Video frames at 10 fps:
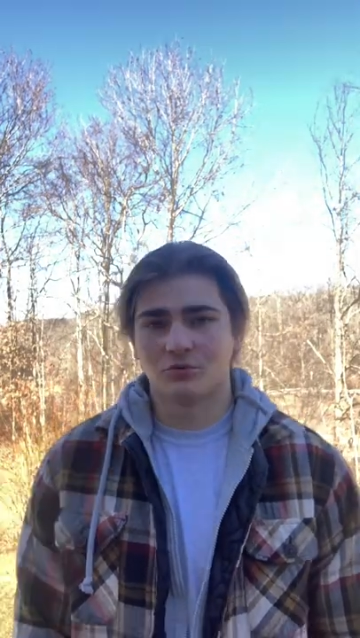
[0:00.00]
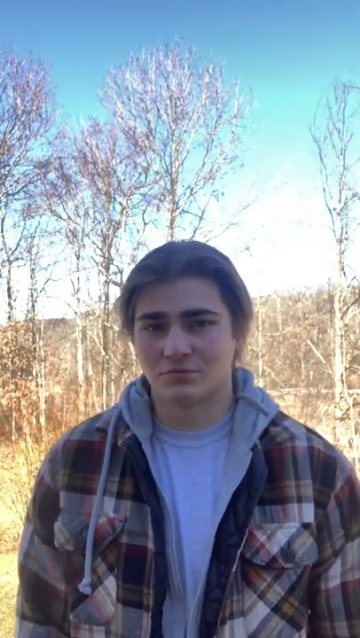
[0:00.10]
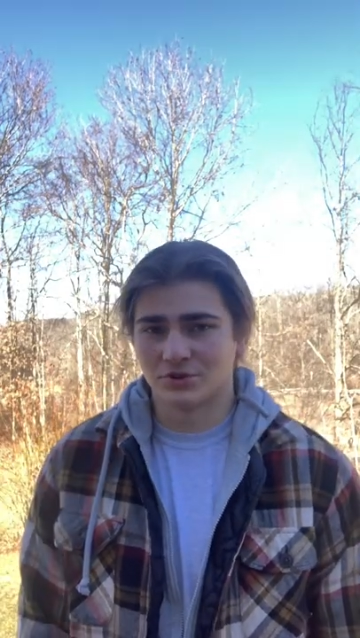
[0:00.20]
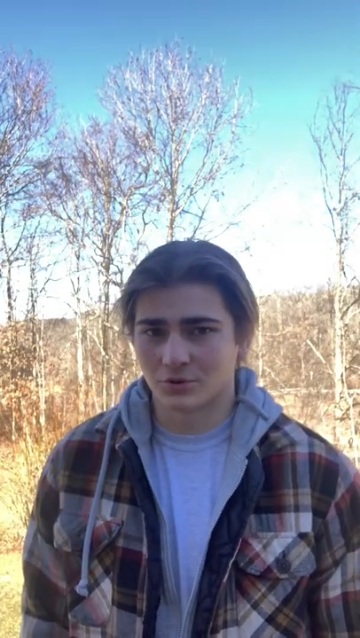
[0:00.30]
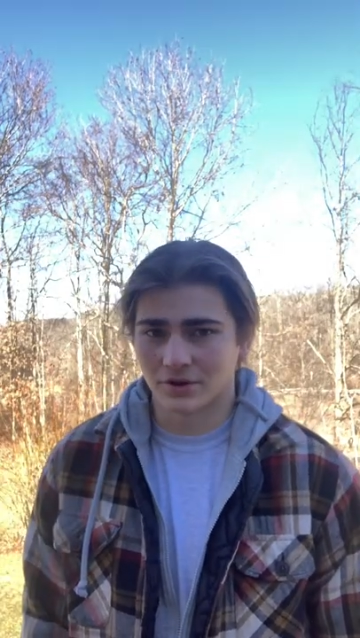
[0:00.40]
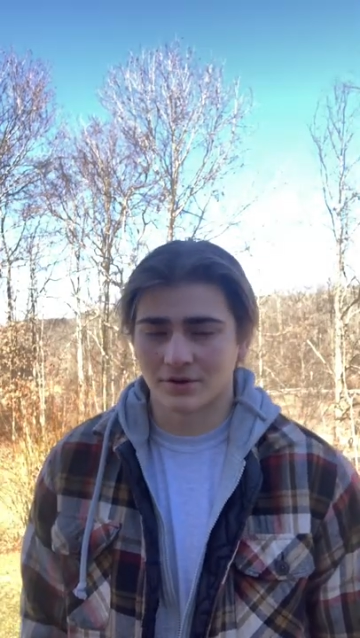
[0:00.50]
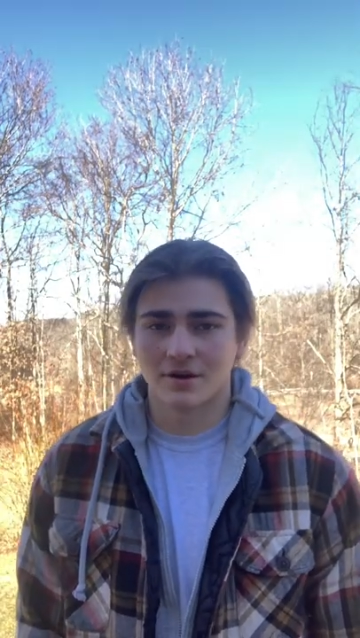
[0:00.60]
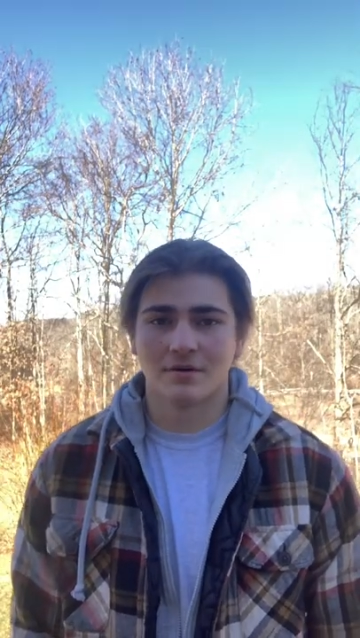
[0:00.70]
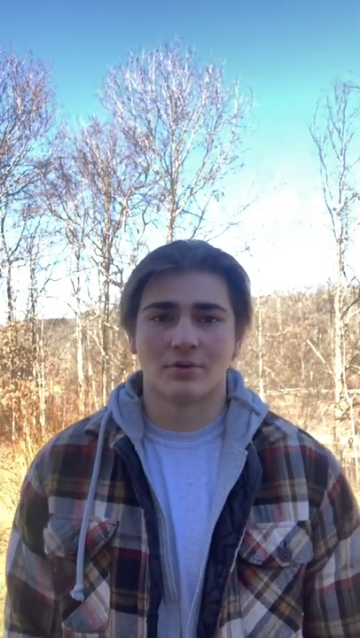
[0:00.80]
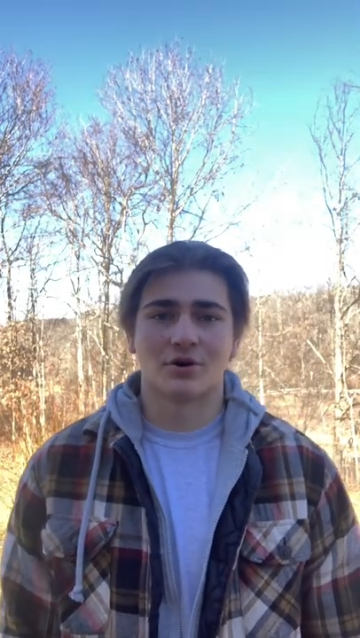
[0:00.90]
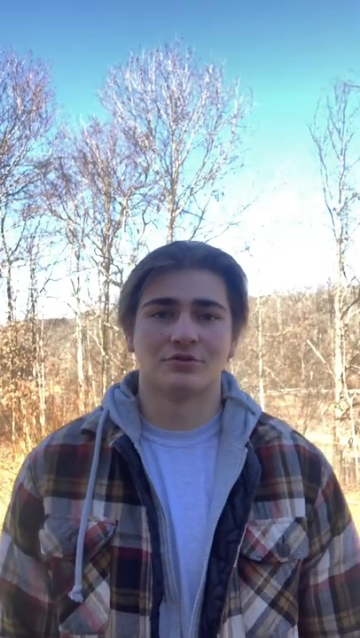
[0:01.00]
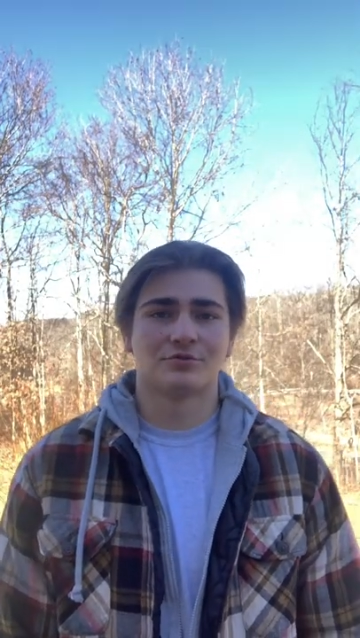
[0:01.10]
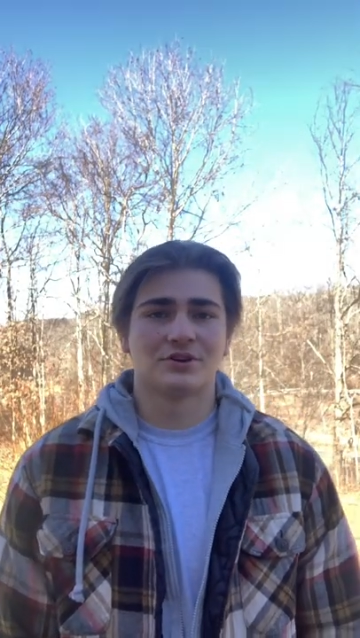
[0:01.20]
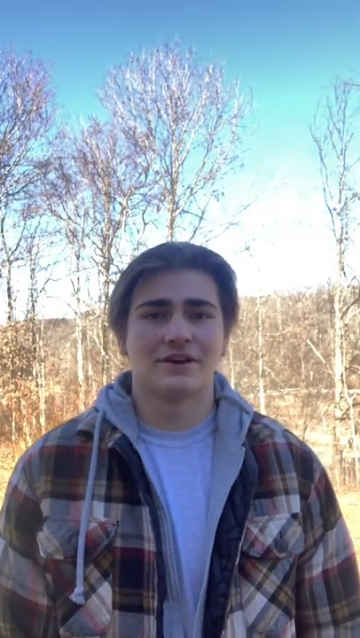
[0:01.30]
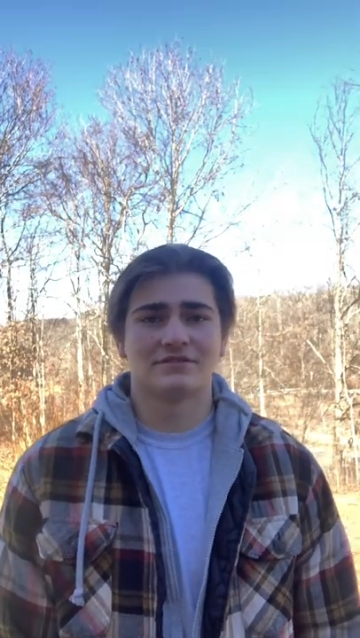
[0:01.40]
We'll be doing part
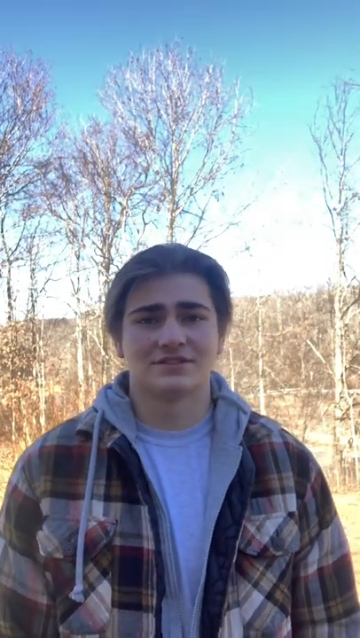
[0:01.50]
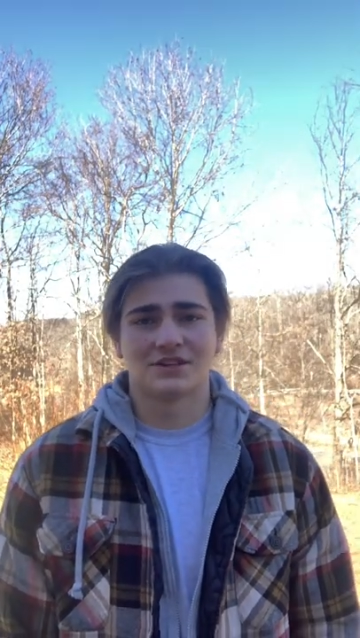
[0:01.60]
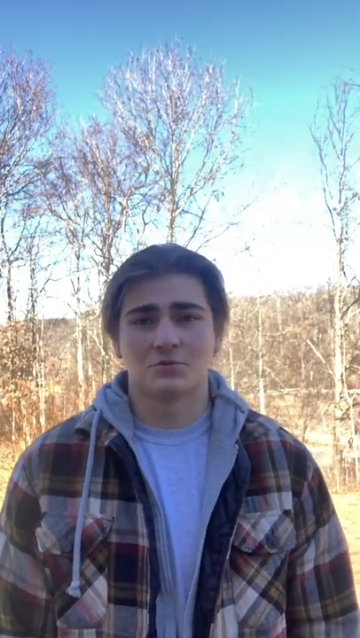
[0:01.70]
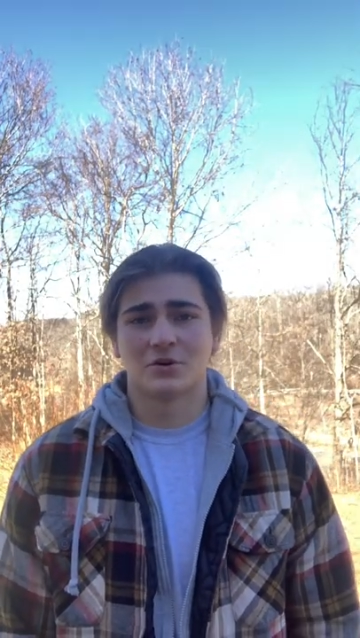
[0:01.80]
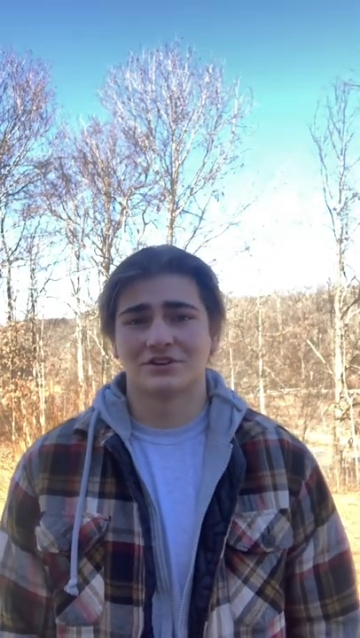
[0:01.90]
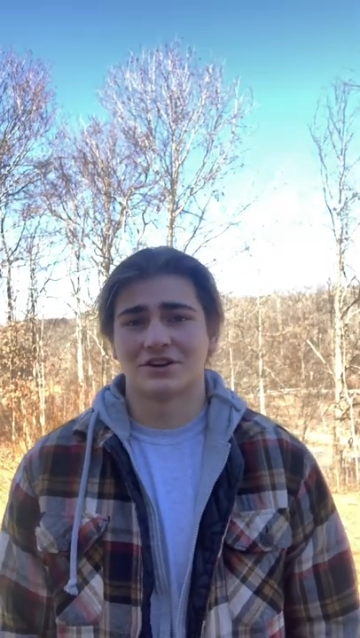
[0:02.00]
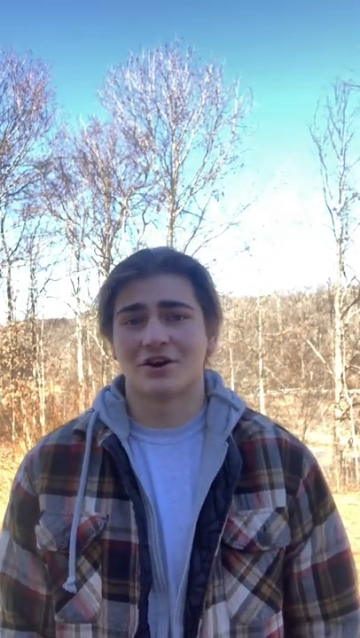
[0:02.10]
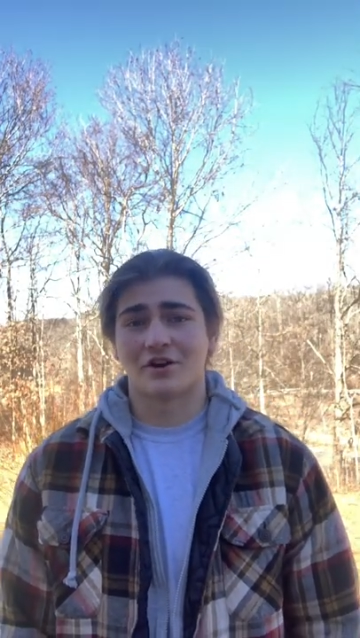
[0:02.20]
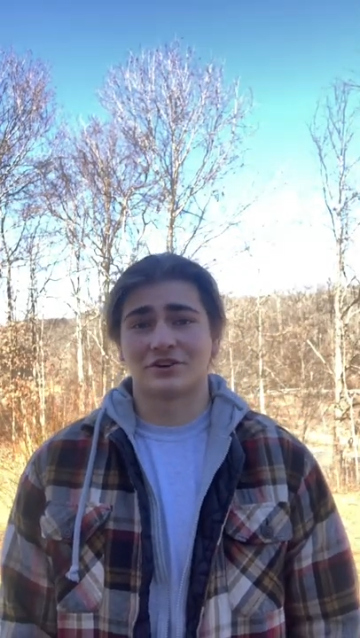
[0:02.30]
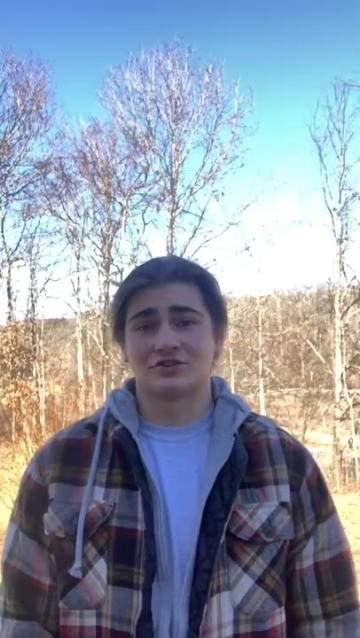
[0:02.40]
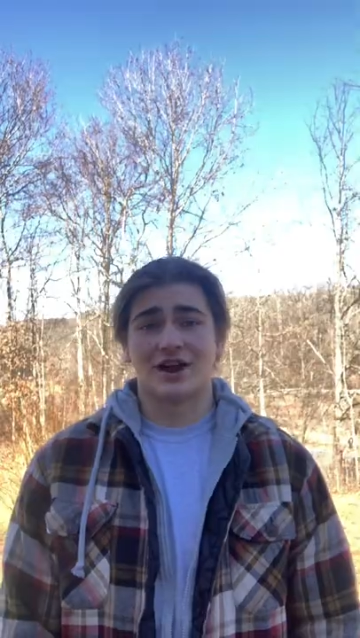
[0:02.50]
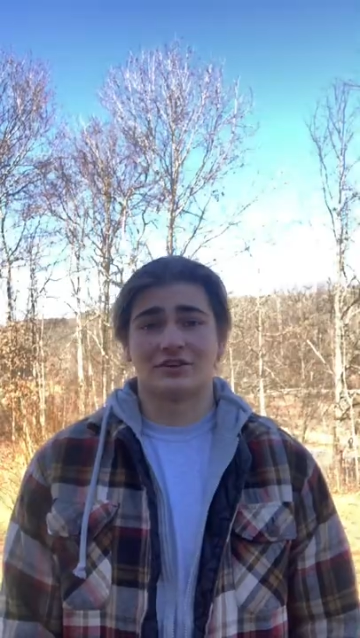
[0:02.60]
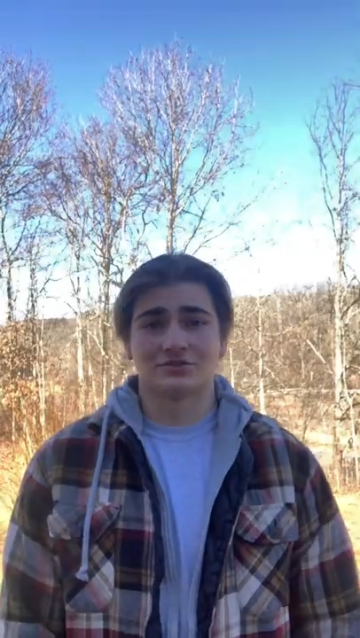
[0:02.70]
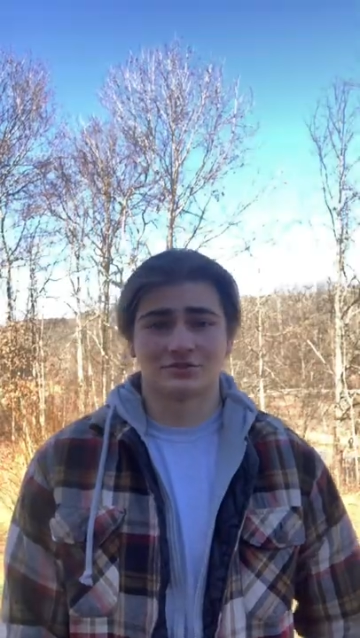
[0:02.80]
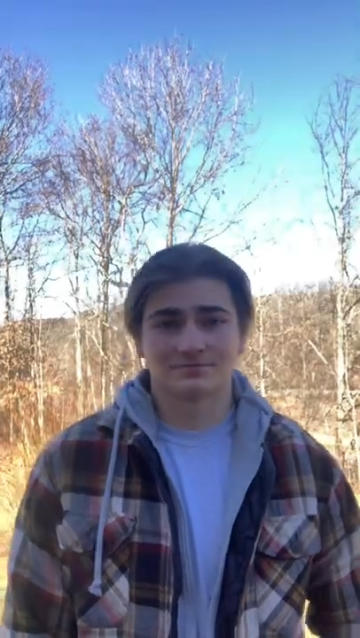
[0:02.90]
three of the Seek One Deer Hunting Challenge.